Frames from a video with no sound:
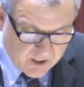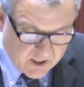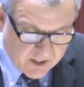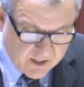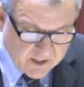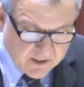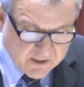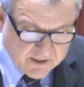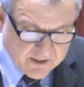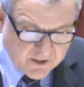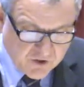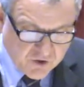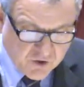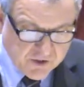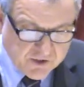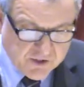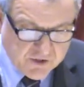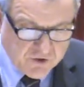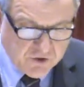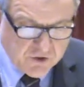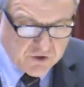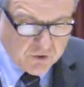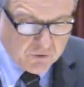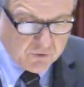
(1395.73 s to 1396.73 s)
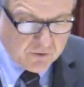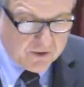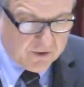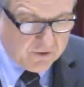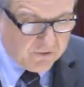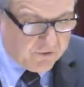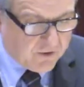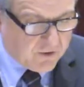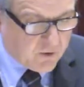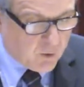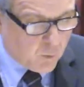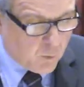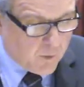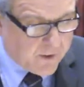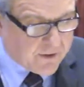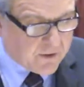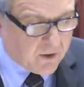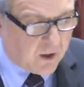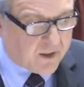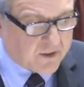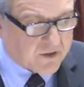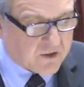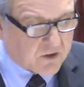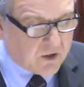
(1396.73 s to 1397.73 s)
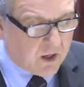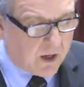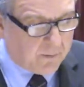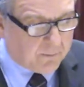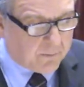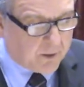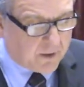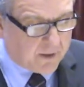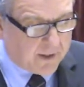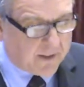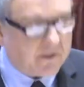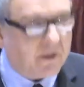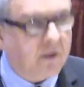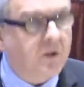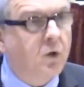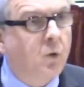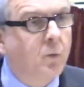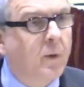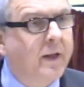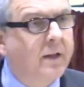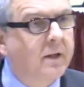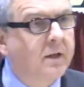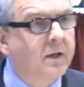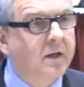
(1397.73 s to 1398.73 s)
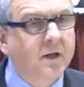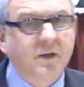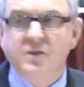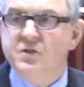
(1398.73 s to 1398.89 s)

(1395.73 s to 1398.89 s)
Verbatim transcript: In addition, this student is in the wind ensemble at the New England